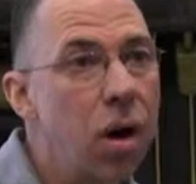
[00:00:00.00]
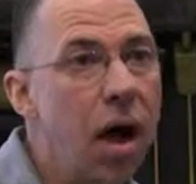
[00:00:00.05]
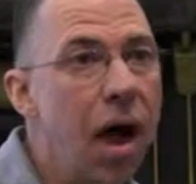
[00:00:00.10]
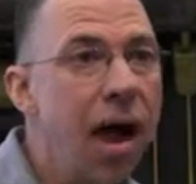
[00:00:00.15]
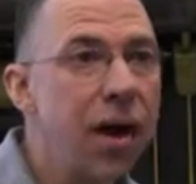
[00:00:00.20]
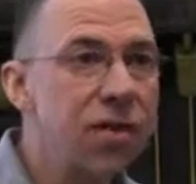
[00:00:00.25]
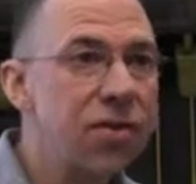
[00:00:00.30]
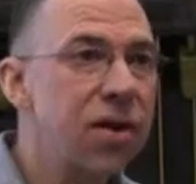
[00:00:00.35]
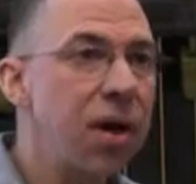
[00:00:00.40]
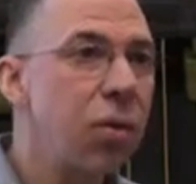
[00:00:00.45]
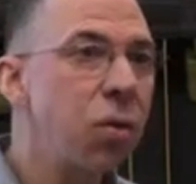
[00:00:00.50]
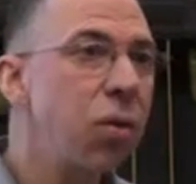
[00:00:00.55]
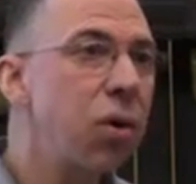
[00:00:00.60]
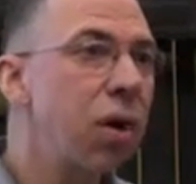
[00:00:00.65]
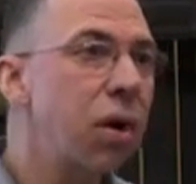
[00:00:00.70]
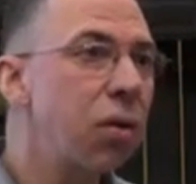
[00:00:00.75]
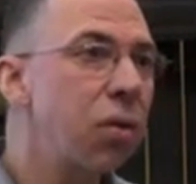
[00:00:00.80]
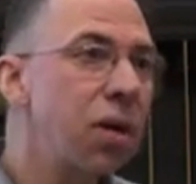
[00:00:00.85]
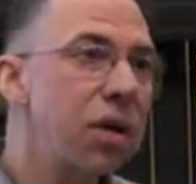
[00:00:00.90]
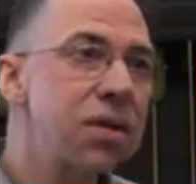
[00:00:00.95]
How does that
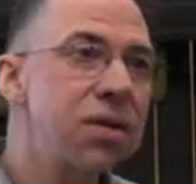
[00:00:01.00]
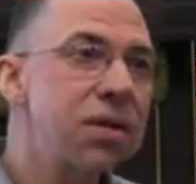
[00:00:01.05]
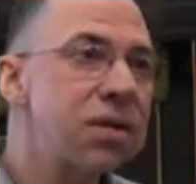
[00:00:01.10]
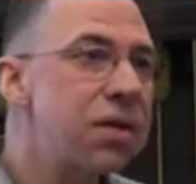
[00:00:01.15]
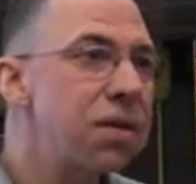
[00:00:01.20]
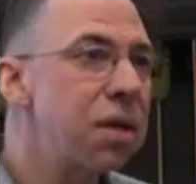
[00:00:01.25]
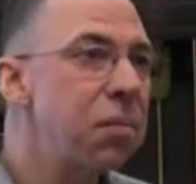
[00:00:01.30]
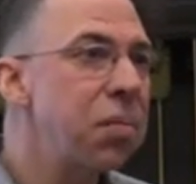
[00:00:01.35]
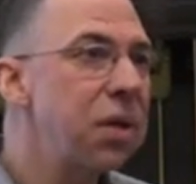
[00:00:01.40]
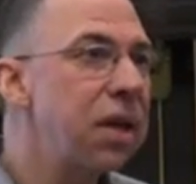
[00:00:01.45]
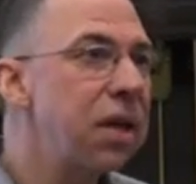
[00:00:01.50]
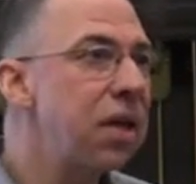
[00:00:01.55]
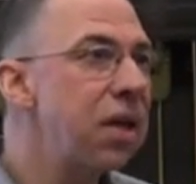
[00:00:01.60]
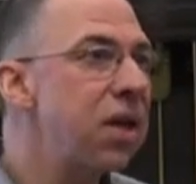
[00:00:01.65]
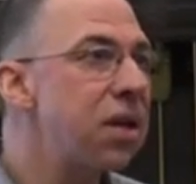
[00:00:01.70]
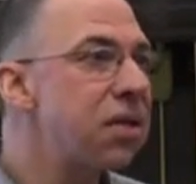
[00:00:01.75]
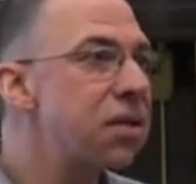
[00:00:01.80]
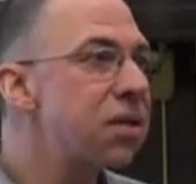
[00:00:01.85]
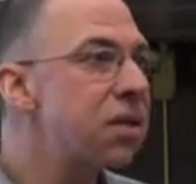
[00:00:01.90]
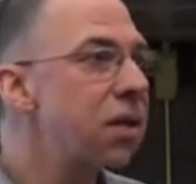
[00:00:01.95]
work? Well, just simply
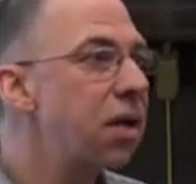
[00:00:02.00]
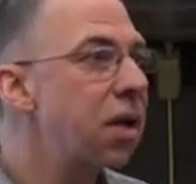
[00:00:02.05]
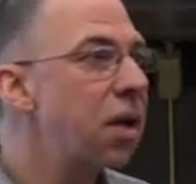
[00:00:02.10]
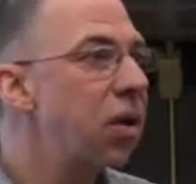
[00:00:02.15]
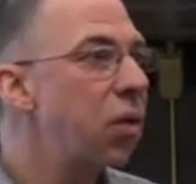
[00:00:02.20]
this.